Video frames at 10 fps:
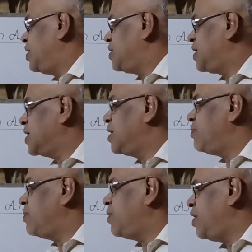Second
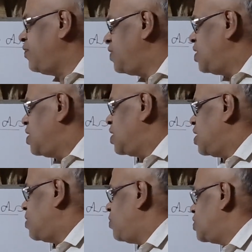member of
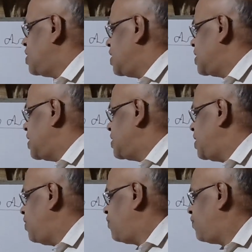carboxylic
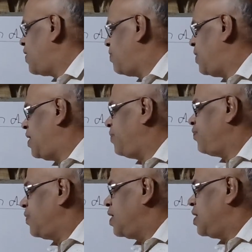acid family.
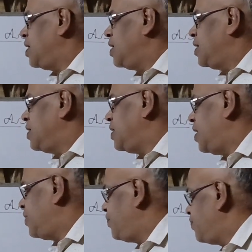
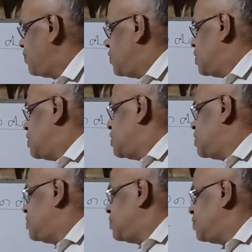Yeah.
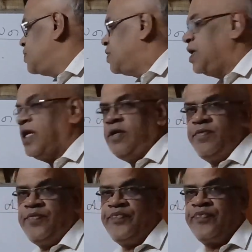
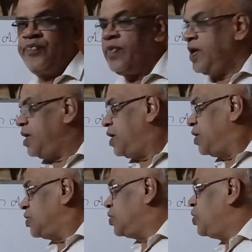Children,
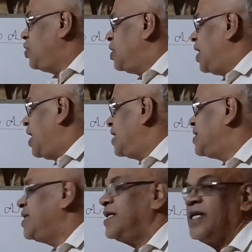so
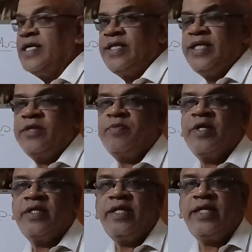acetic acid is
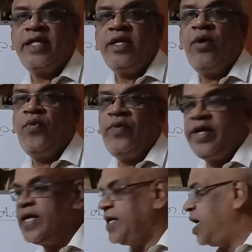present in
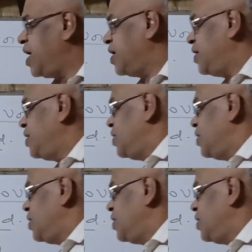vinegar.